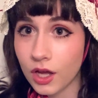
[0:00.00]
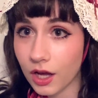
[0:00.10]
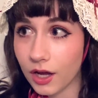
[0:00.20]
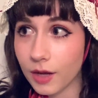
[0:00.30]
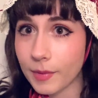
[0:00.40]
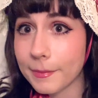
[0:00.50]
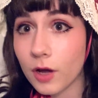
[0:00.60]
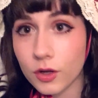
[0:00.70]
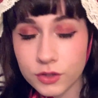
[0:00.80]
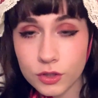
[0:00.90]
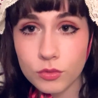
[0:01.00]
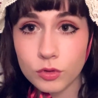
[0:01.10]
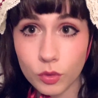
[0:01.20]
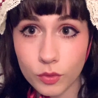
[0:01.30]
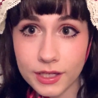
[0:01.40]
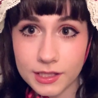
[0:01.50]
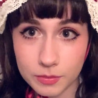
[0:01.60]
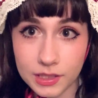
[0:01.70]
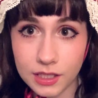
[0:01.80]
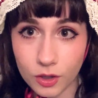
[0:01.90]
I'm also going to
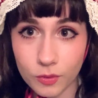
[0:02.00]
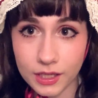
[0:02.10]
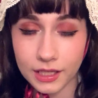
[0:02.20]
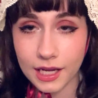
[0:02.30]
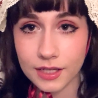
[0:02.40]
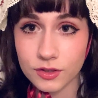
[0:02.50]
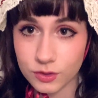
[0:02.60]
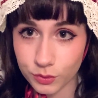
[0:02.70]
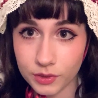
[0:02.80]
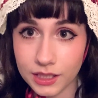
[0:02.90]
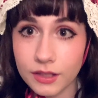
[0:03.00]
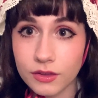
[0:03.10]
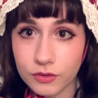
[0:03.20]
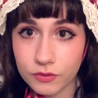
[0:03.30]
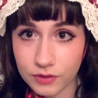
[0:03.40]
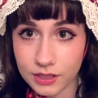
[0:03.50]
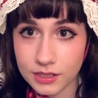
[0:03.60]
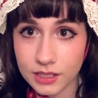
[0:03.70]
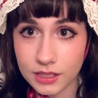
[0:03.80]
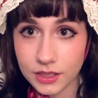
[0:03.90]
be going and doing the
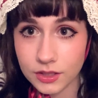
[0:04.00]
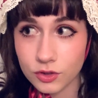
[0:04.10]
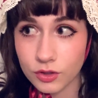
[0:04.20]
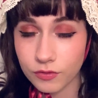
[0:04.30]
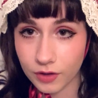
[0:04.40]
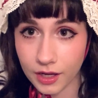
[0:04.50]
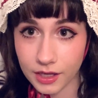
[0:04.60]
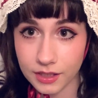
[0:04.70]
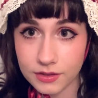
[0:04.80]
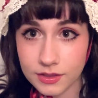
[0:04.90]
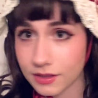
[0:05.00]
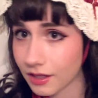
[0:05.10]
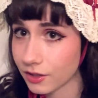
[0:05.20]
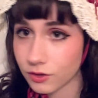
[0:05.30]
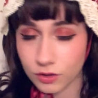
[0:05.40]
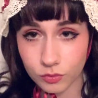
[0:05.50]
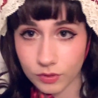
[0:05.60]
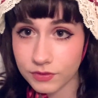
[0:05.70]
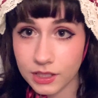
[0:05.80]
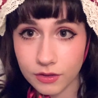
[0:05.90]
vintage finds slash
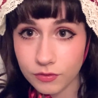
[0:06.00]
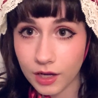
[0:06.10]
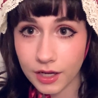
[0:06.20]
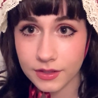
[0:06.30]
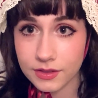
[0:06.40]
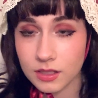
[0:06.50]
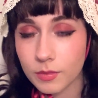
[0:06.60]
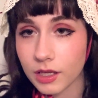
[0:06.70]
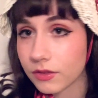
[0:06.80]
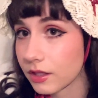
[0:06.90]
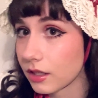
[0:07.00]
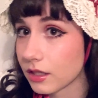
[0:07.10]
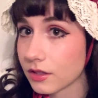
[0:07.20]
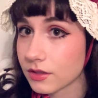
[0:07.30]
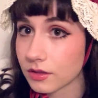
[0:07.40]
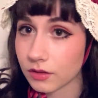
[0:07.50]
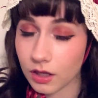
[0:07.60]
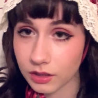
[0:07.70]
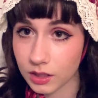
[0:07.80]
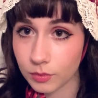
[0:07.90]
thrifting finds to make things
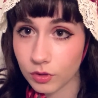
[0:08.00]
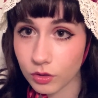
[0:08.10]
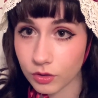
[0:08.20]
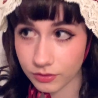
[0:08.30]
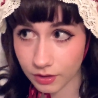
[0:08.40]
lollyable, or